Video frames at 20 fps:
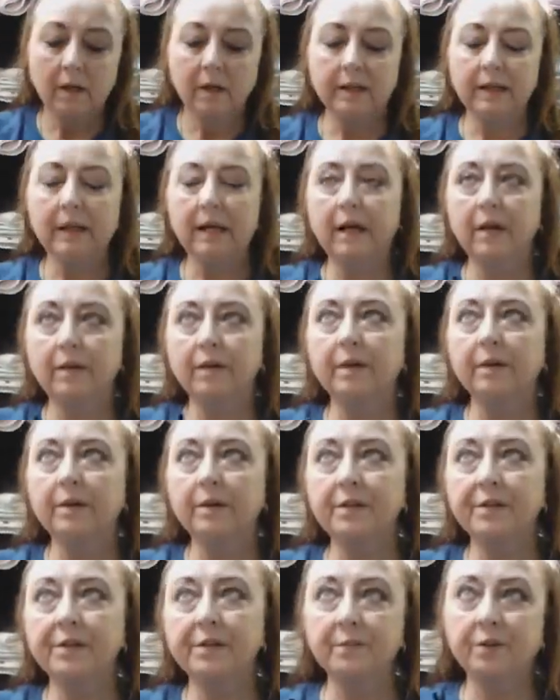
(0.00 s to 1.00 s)
Now, there
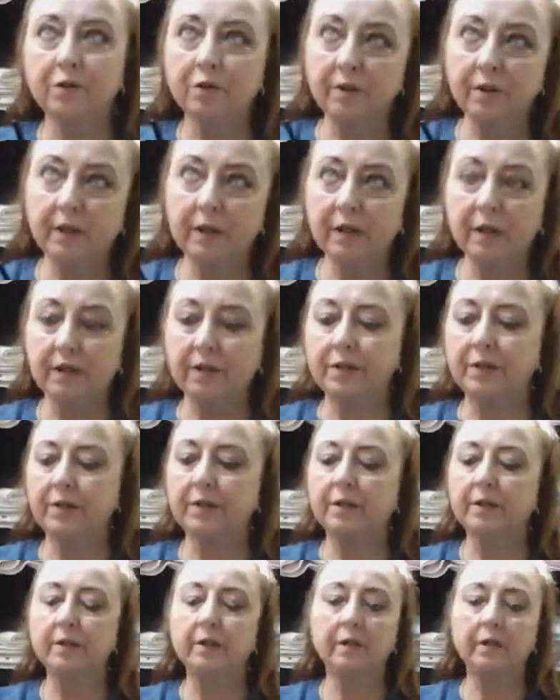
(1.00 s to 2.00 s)
are some
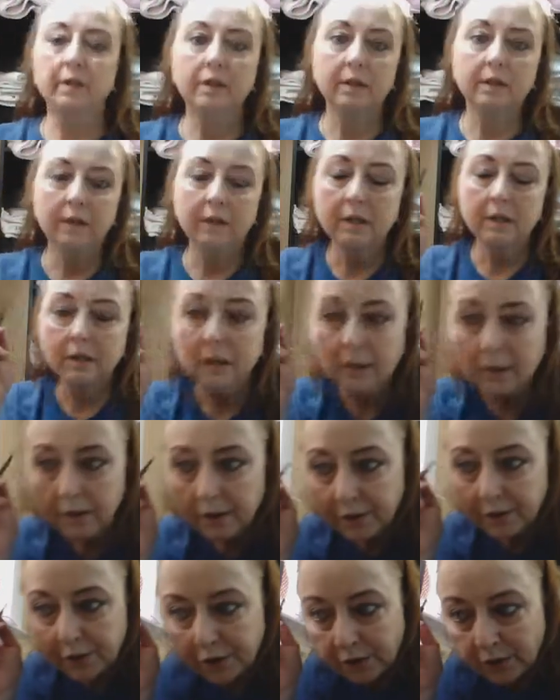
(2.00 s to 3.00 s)
tricks
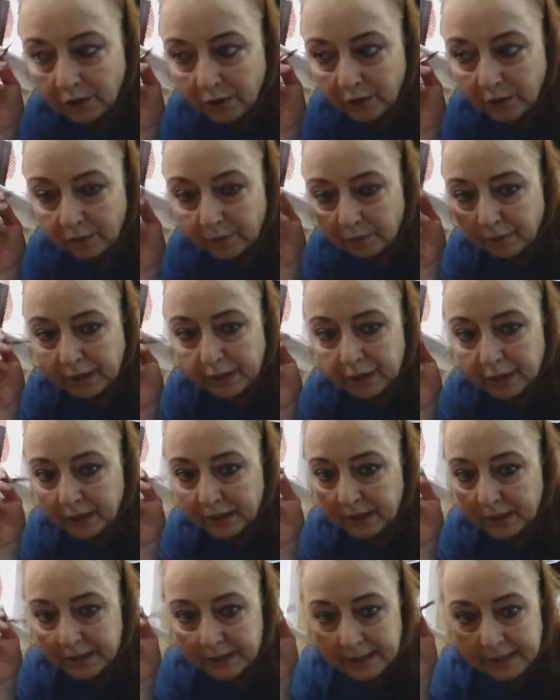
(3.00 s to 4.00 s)
to
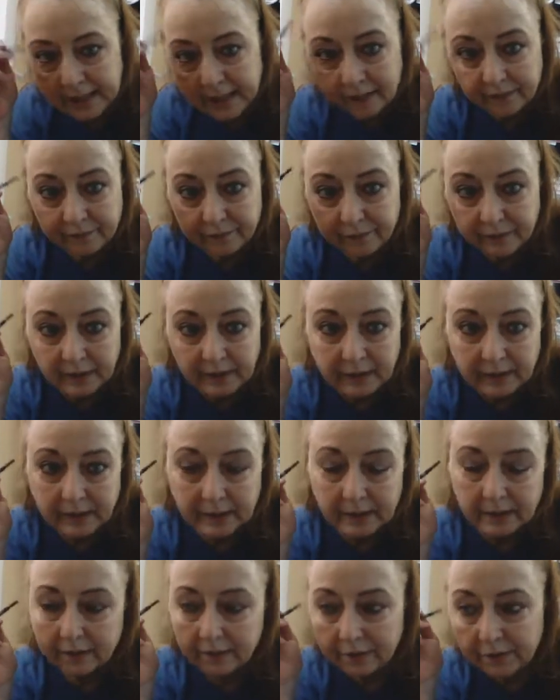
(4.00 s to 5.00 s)
brushing it down, filling
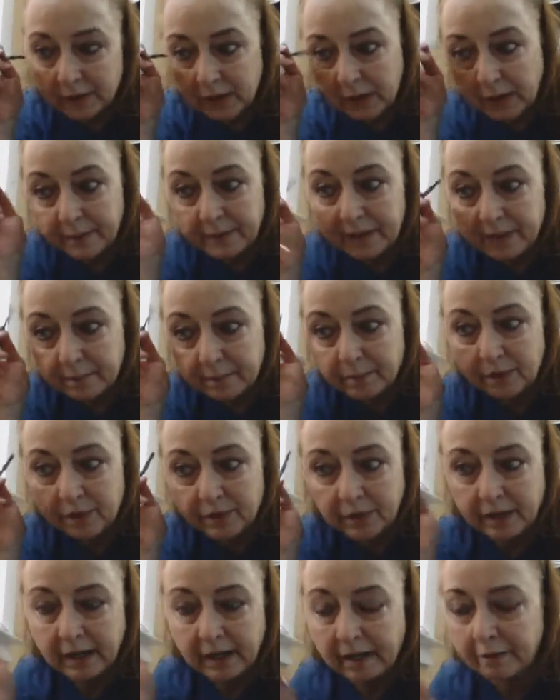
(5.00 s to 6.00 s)
it in on the top, and then putting
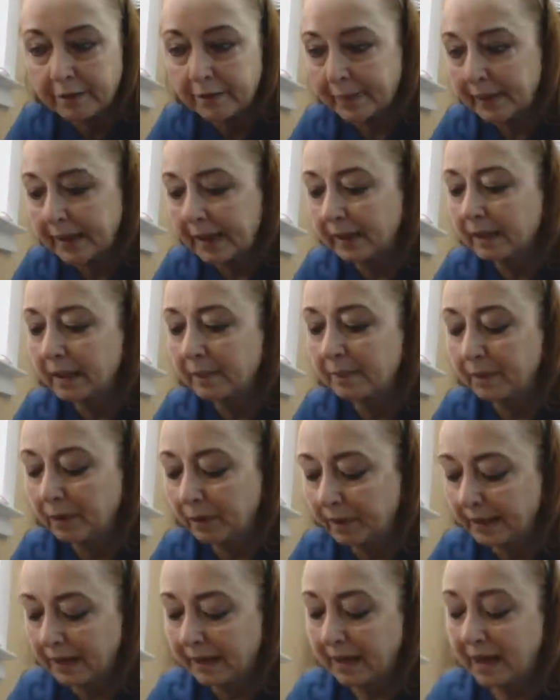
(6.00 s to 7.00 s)
your hairs back up
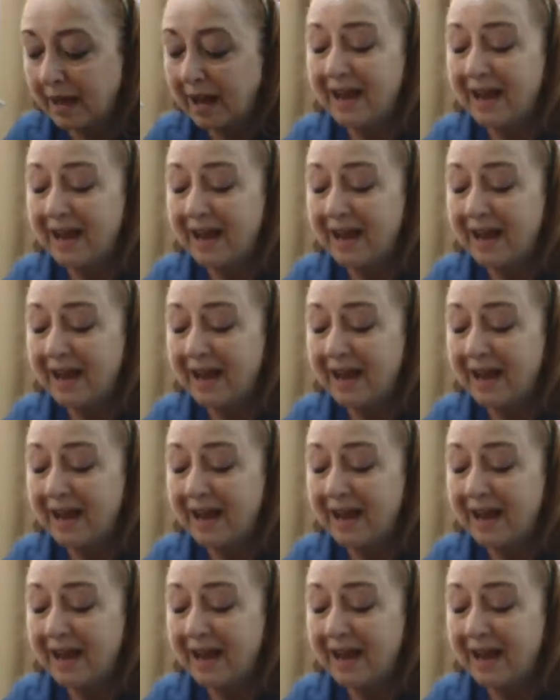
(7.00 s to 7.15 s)
on it.